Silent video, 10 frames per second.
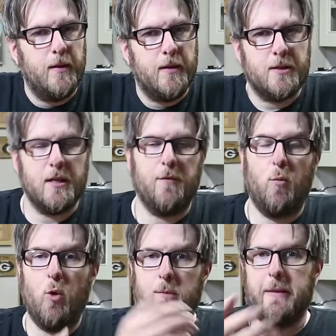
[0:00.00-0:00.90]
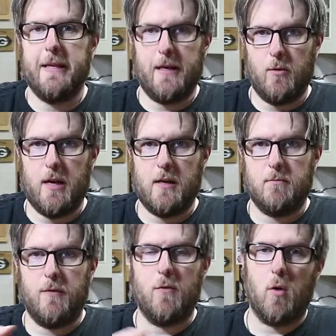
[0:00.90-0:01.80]
This stuff would be
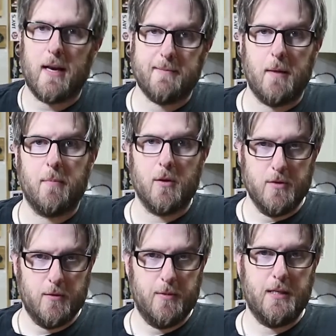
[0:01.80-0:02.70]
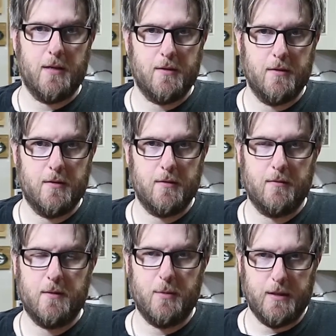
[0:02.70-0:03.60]
liquidated before any of my personal possessions.
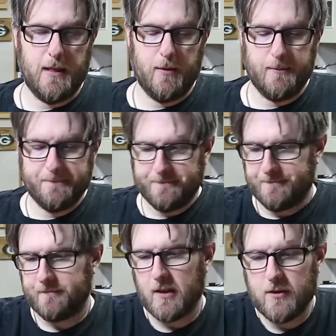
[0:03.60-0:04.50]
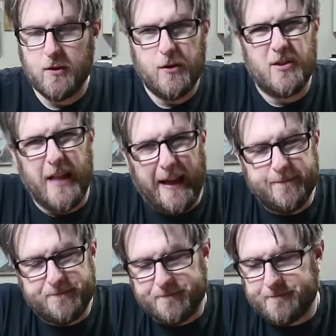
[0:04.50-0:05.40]
Let's put it that way. So there's that.